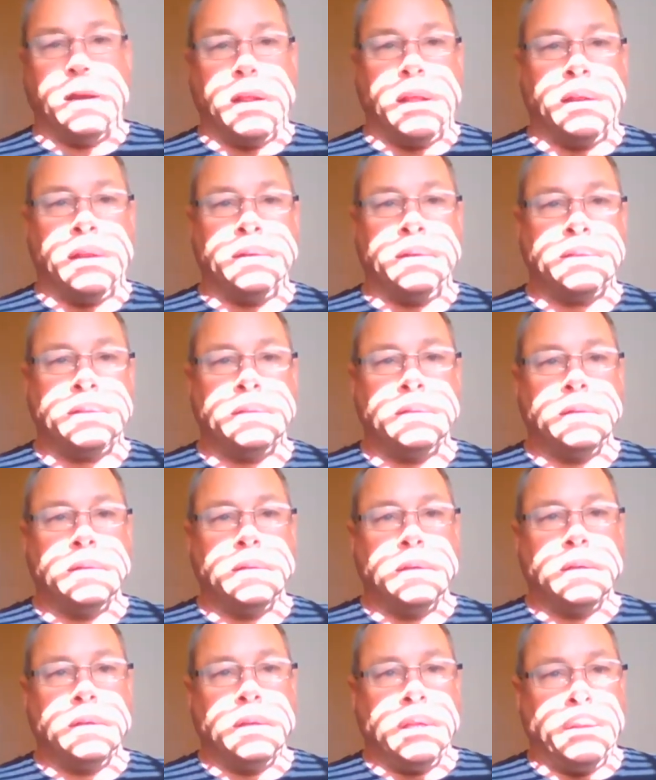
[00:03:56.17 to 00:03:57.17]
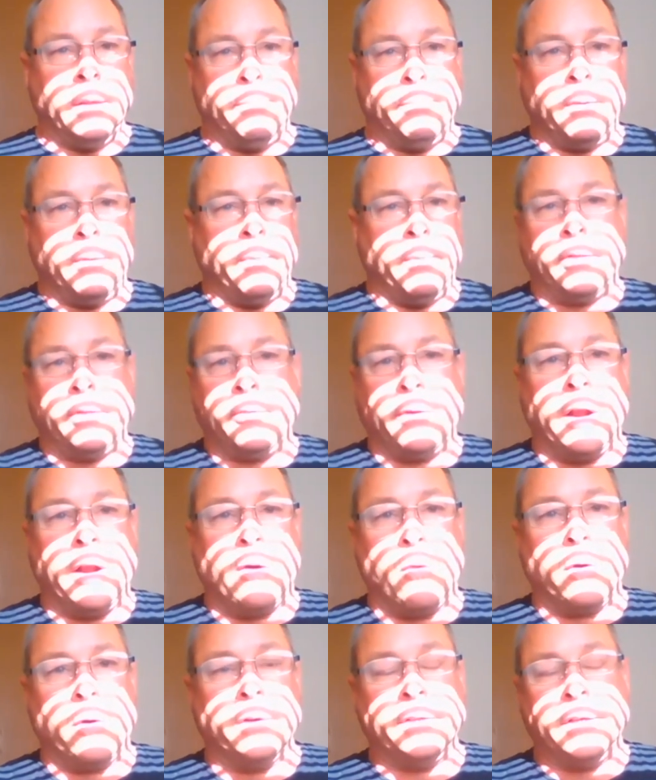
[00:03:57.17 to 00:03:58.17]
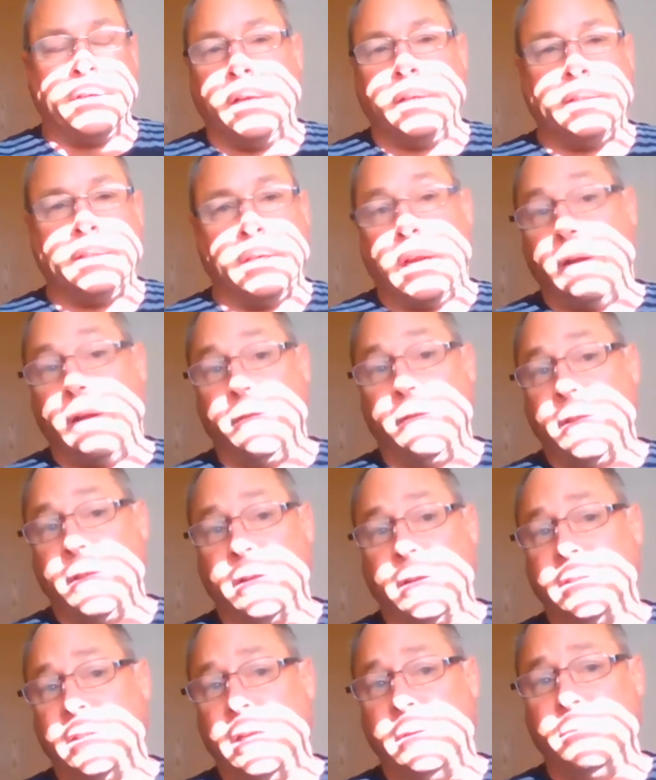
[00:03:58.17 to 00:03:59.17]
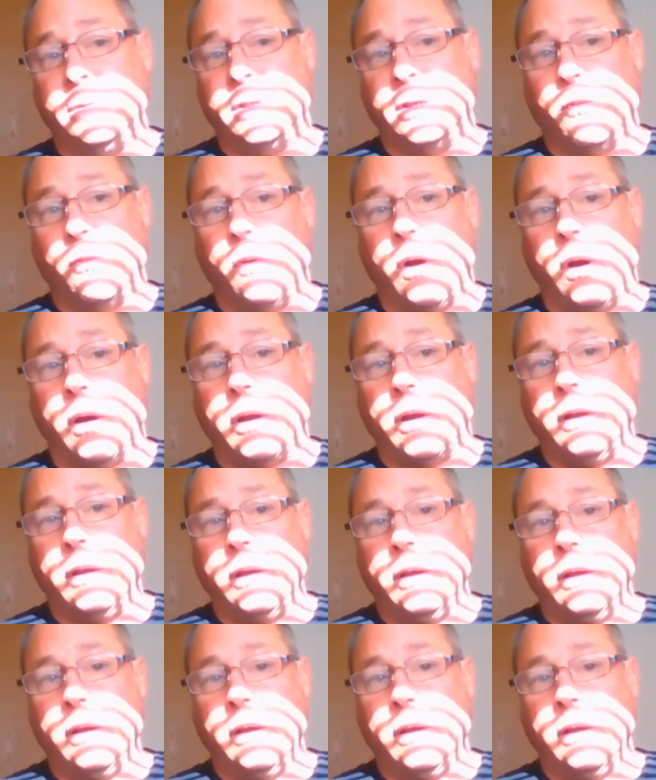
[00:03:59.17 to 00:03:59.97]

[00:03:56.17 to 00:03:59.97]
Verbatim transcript: an inch. You put them a three quarters inch, and everything seems to work.